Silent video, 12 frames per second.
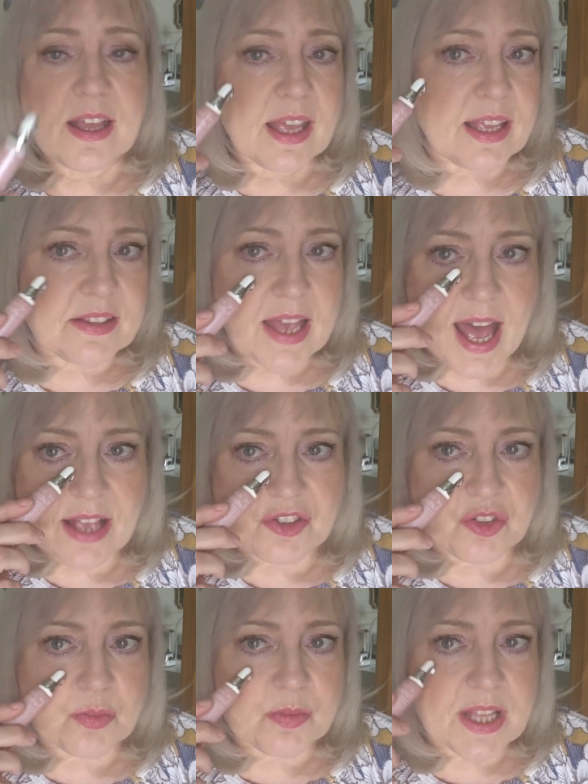It
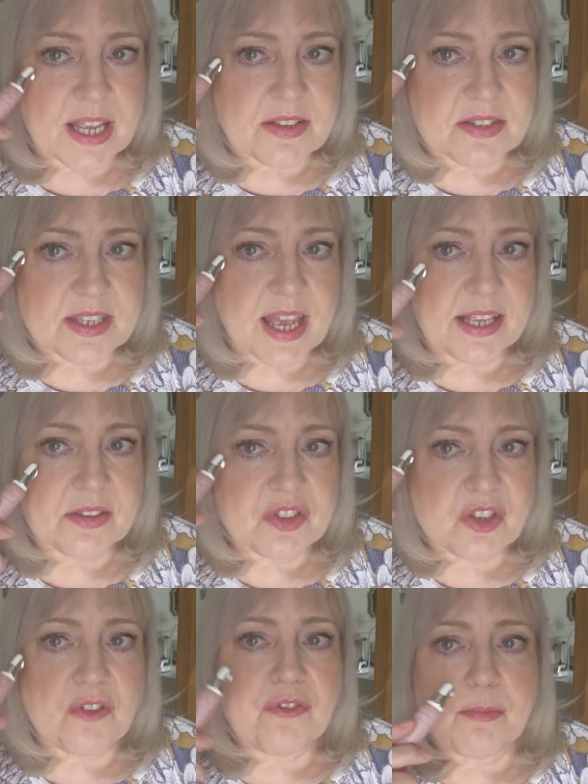has, like I say,
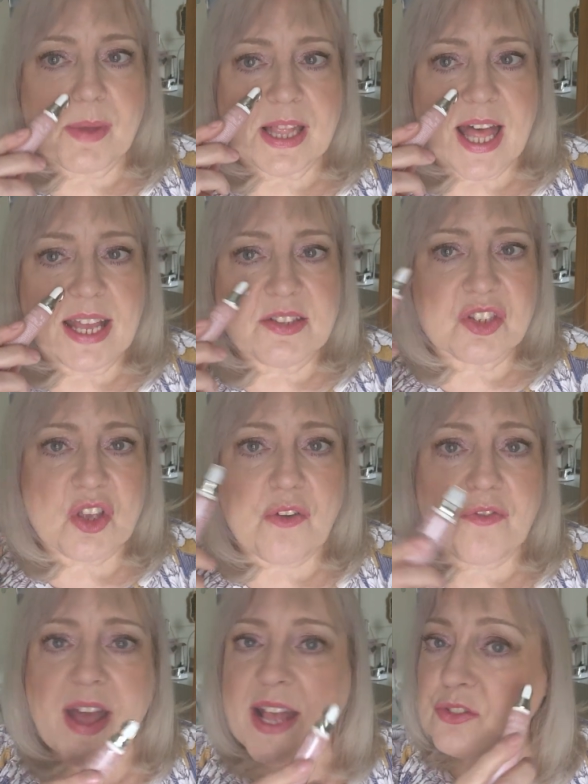softened my lines
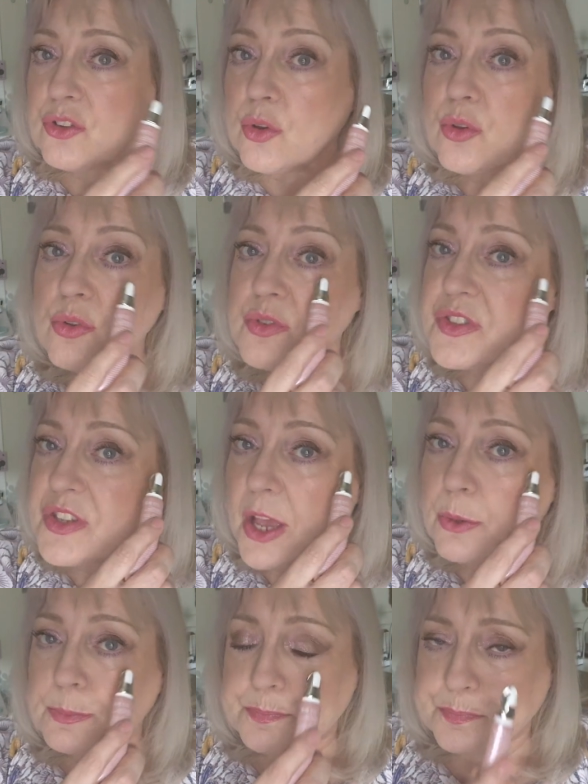off, and
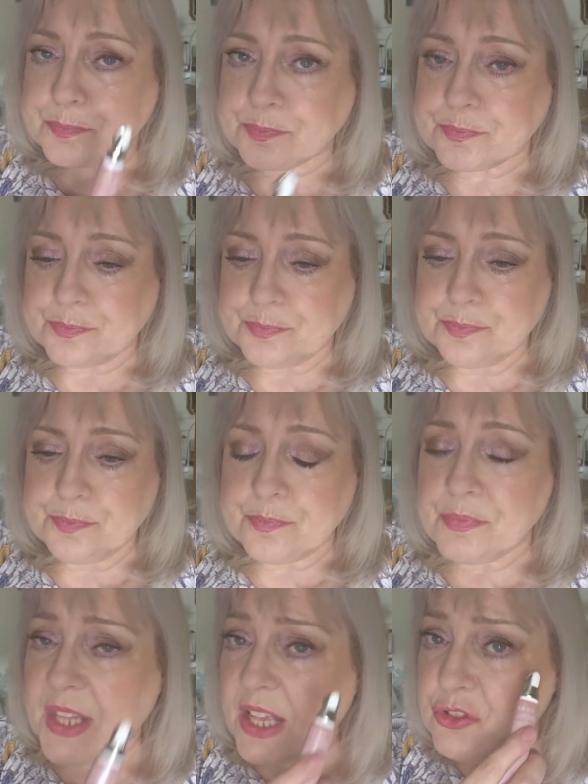also
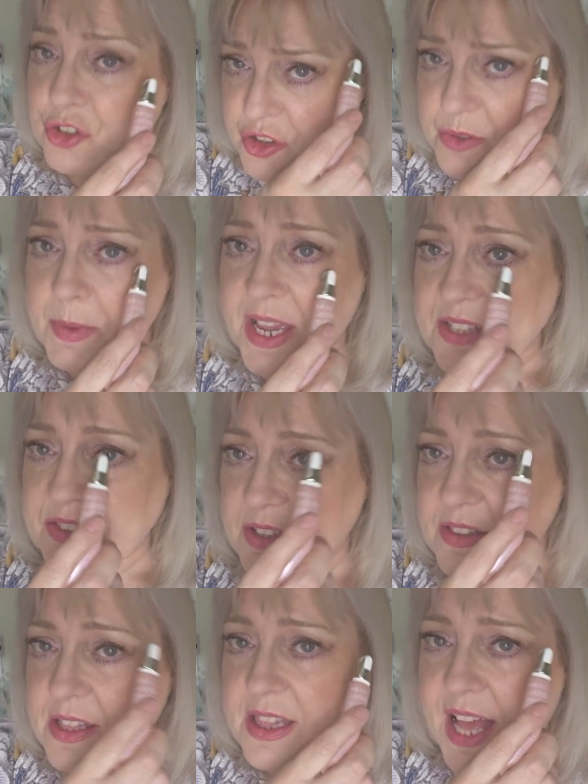just made
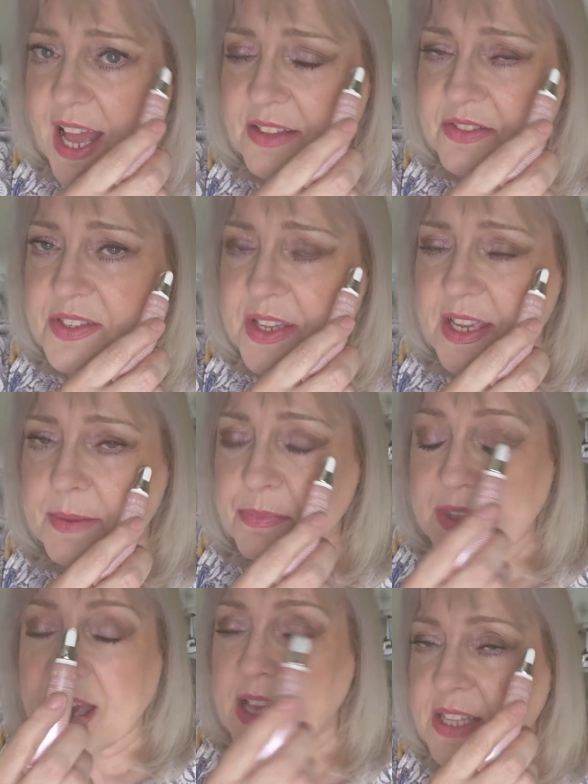the lines
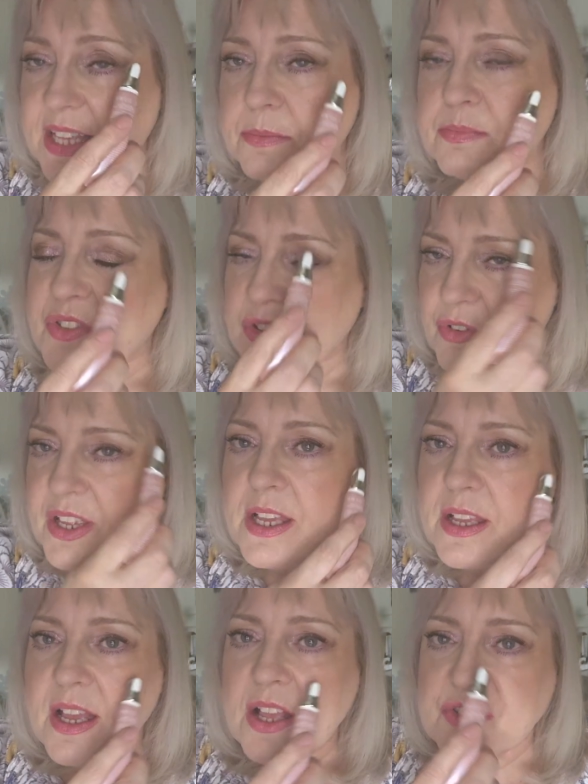
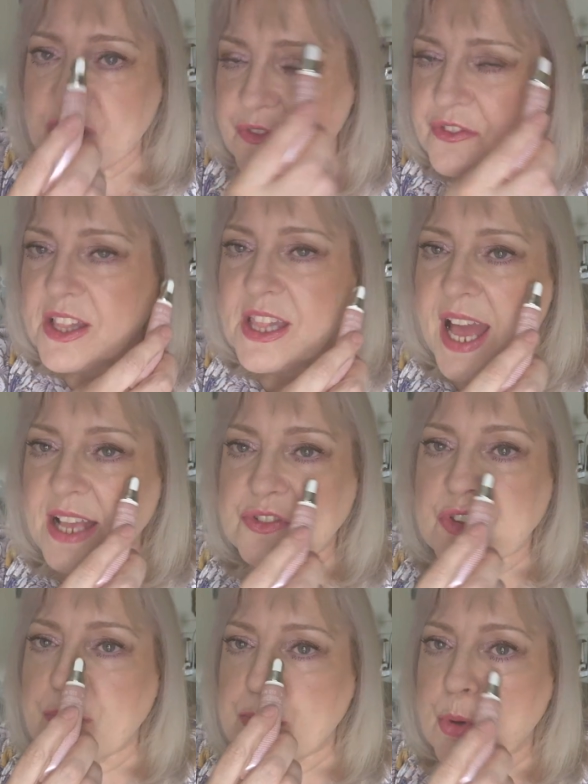soften the
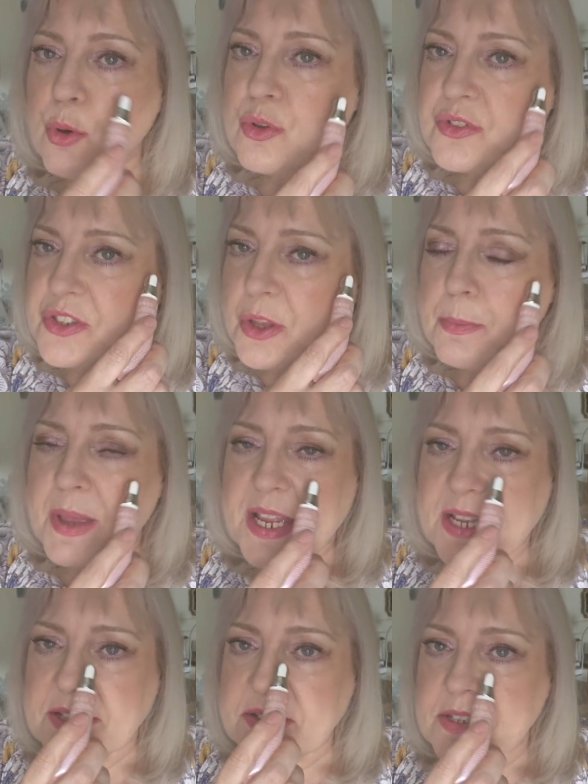lines off, but also
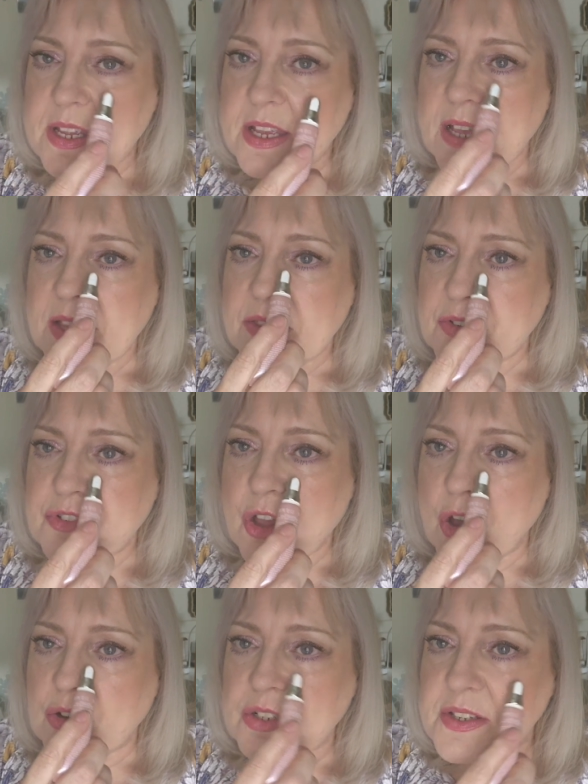made the
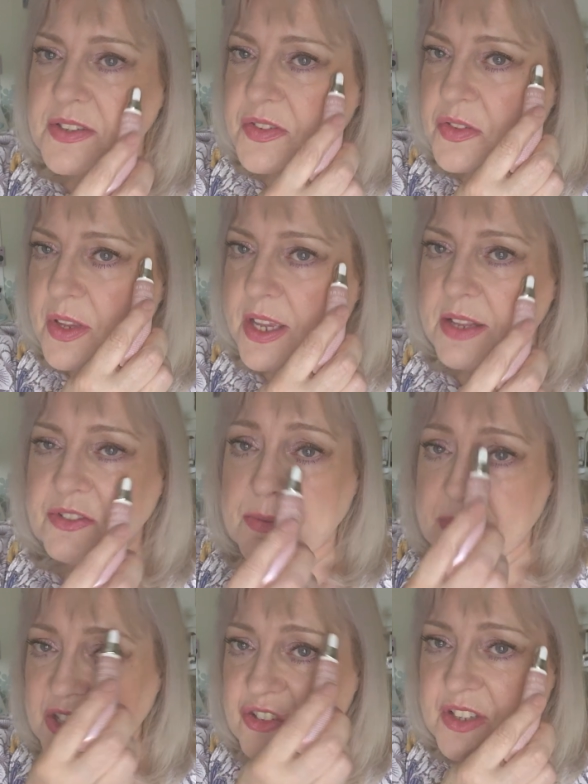darkness
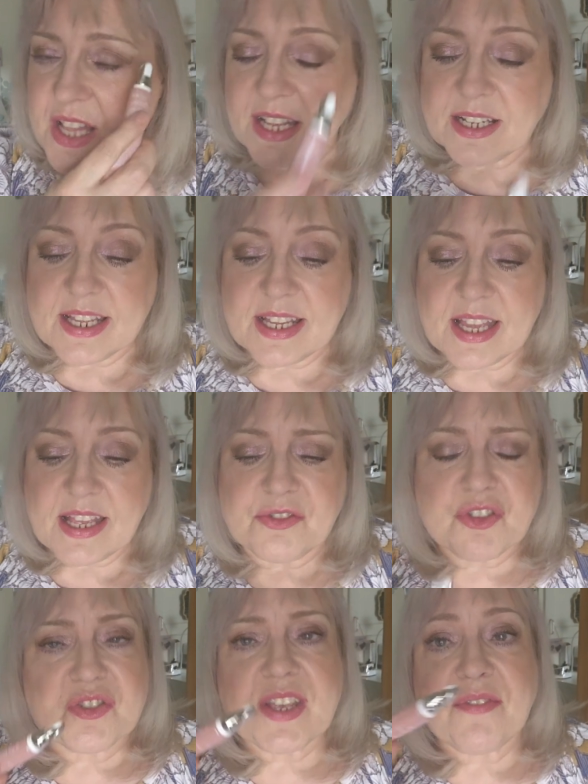diminish slightly. It
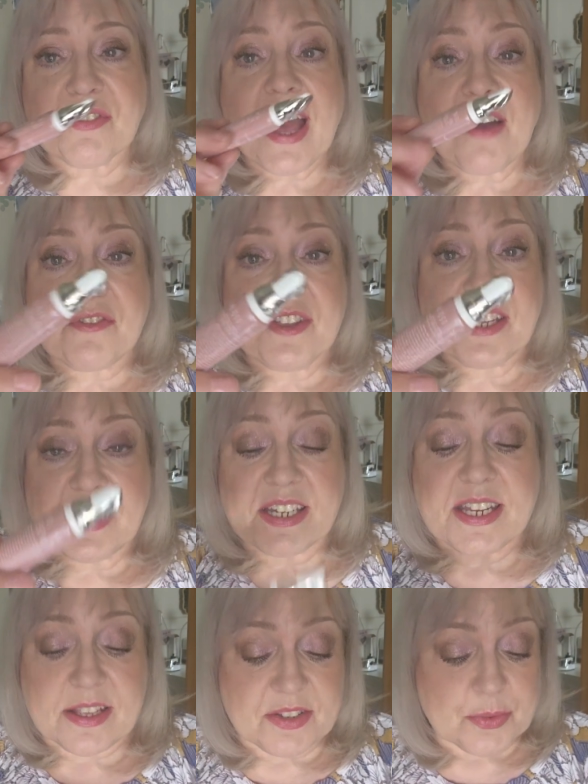does have caffeine
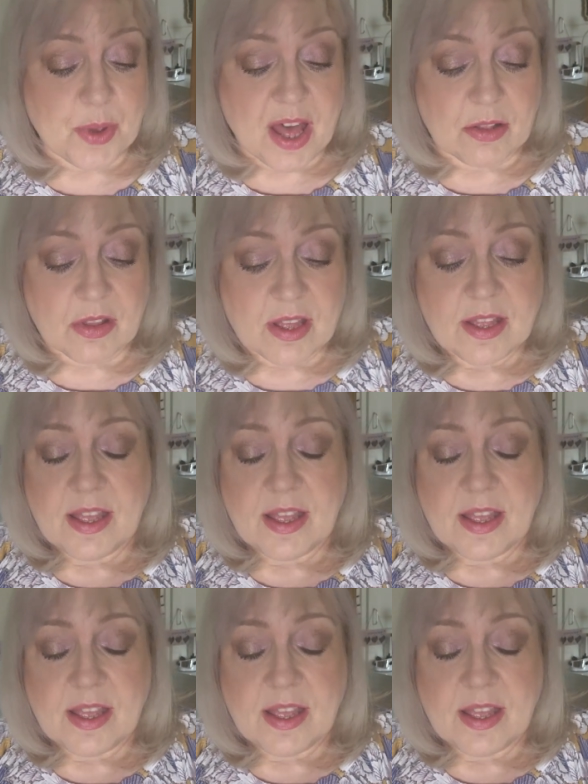in it as well.